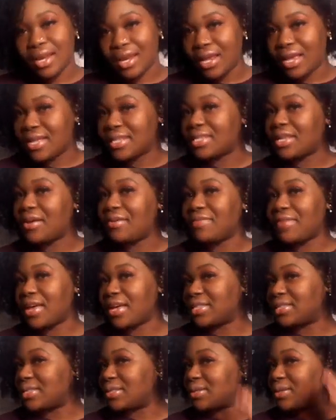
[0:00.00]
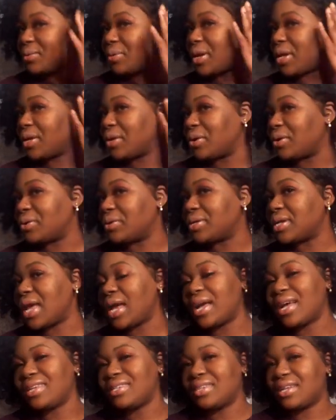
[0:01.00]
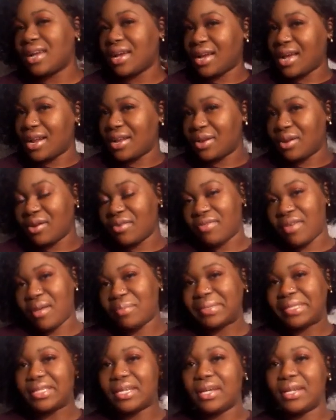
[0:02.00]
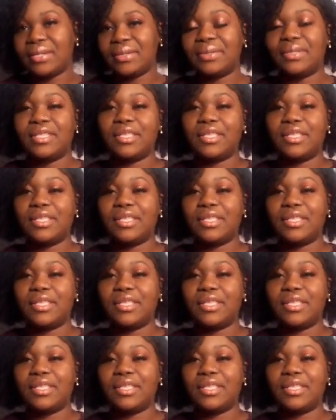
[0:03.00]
Lace FX is the way to go. Like I said, I got it off Amazon,